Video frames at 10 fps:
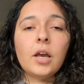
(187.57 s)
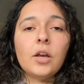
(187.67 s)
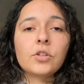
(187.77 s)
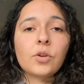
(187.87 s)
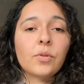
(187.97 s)

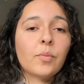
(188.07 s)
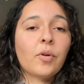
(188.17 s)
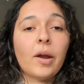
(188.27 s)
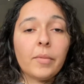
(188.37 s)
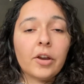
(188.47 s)
So the
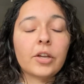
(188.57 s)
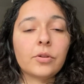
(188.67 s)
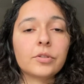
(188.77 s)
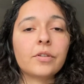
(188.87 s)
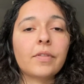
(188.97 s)
primary
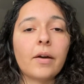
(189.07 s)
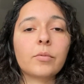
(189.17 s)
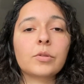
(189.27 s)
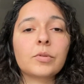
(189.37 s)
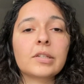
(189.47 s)
use of that
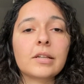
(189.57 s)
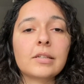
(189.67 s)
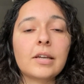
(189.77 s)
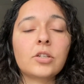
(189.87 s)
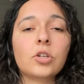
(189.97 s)
was
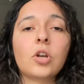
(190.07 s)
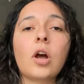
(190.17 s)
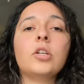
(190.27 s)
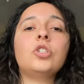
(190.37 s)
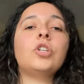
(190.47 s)
resuscitation,
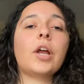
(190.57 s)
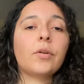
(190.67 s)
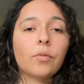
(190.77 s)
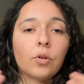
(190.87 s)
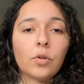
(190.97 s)
not
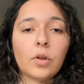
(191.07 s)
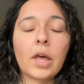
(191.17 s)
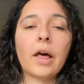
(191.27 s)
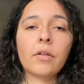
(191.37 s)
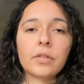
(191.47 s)
general
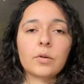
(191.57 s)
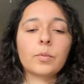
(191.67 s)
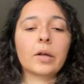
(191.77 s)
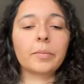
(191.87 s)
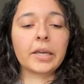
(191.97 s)
health and
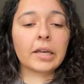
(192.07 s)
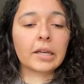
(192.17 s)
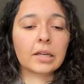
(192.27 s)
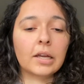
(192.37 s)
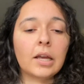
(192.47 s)

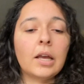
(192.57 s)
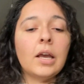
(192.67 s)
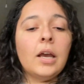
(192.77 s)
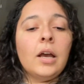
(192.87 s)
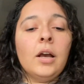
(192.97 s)
well-being.
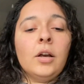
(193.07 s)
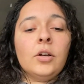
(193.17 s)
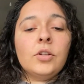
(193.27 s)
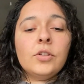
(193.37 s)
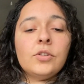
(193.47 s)

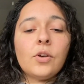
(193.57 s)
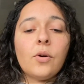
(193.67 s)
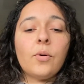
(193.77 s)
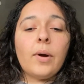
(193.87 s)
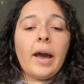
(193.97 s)

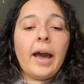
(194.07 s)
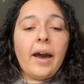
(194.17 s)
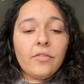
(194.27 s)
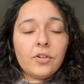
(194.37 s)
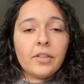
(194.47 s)
So
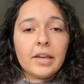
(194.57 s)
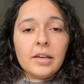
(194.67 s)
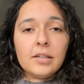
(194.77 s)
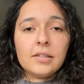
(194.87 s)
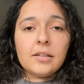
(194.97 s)
after
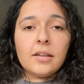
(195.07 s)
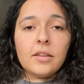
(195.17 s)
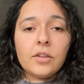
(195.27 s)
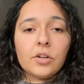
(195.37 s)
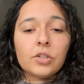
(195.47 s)
this,
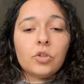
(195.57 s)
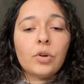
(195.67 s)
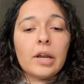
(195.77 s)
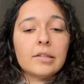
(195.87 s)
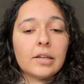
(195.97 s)
there's a
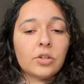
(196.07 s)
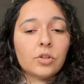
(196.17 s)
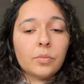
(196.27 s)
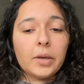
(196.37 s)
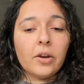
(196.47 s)

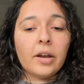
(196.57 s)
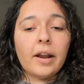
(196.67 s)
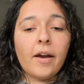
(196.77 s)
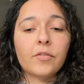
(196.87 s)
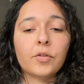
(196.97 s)
transitional period
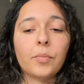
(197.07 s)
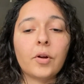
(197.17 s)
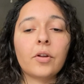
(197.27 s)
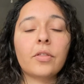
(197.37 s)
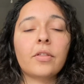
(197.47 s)
after
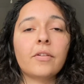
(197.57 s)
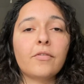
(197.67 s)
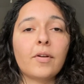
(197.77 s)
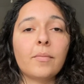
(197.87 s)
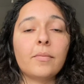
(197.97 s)
birth
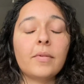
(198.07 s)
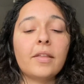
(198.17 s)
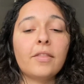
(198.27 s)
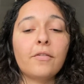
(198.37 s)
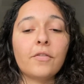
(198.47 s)
from
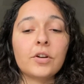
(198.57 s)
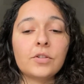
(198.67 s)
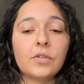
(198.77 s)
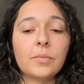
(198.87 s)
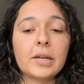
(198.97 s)
the
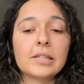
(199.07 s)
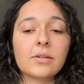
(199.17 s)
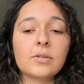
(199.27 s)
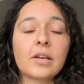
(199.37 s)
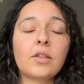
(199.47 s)
first few minutes
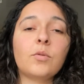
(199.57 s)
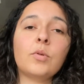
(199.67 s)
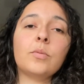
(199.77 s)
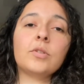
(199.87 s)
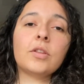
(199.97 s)
outside the
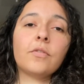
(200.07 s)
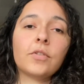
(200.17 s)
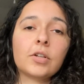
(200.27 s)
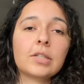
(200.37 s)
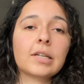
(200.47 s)
womb to the
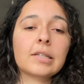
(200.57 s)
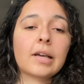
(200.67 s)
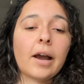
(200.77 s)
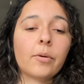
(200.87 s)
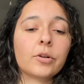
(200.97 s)
first 6
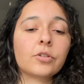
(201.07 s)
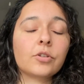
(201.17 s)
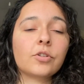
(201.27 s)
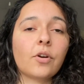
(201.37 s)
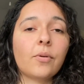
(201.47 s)
hours or
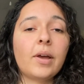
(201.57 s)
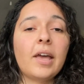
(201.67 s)
so.